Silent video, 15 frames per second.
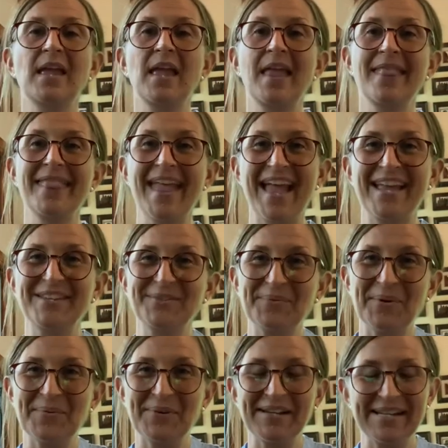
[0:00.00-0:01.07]
And that is
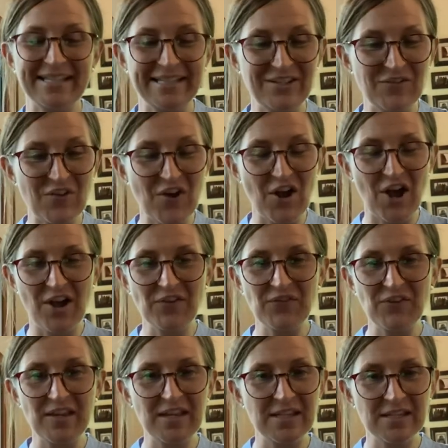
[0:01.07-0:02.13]
where we're going to leave off
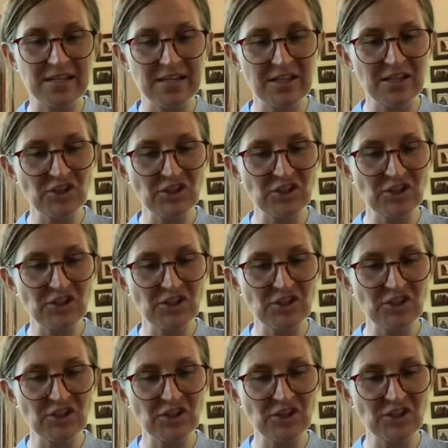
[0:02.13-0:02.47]
in the